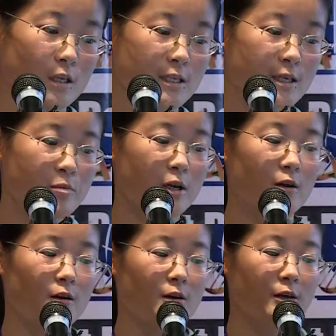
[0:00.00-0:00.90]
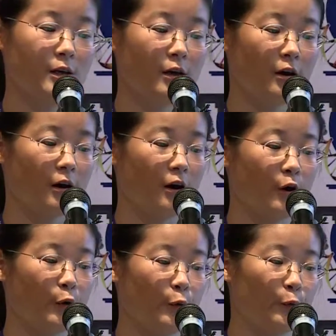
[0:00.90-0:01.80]
Similarly,
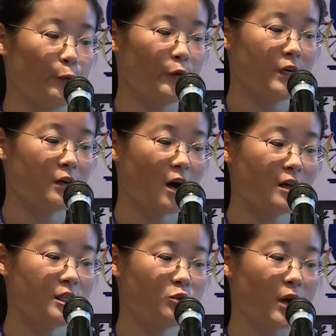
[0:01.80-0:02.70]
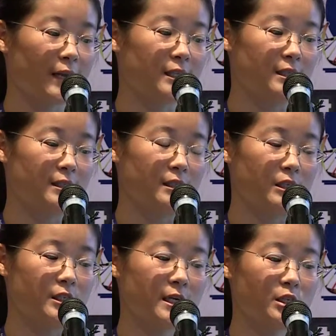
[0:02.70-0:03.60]
we construct the
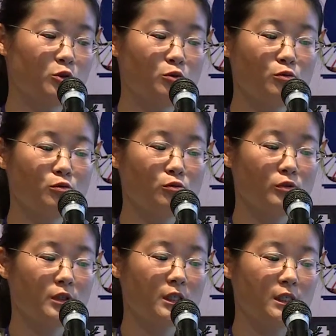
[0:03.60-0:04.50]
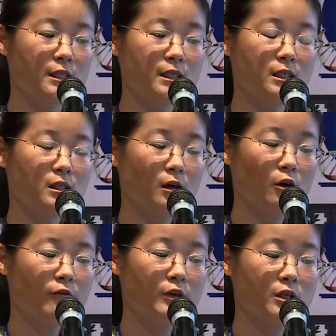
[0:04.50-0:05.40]
GES2 genes
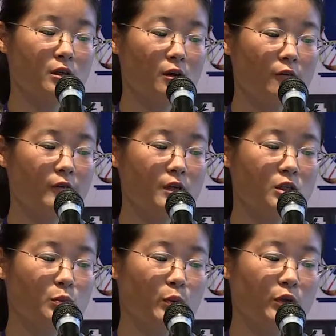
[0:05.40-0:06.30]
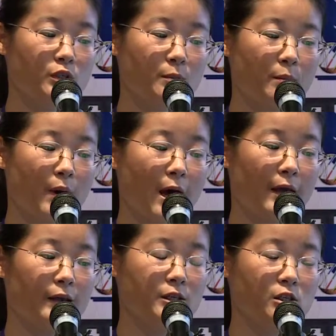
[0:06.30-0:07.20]
overexpression
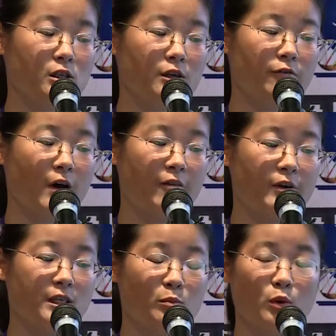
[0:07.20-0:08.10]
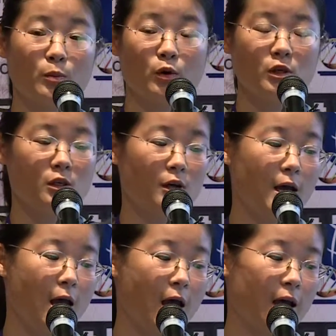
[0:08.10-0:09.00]
by 35S promoter,
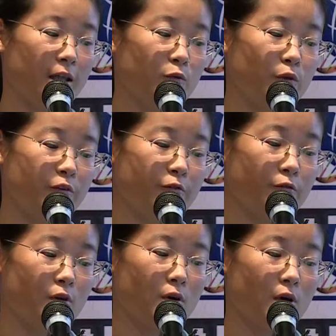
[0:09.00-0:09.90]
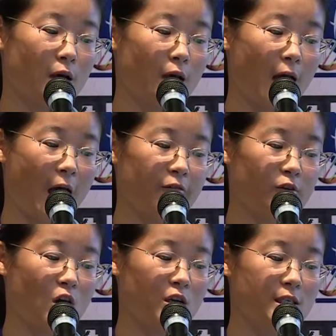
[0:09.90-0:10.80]
and we
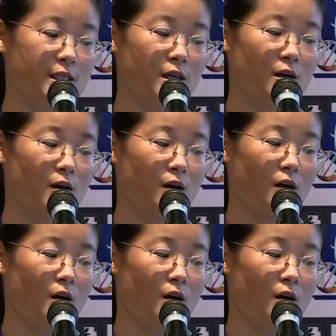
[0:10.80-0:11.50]
have got the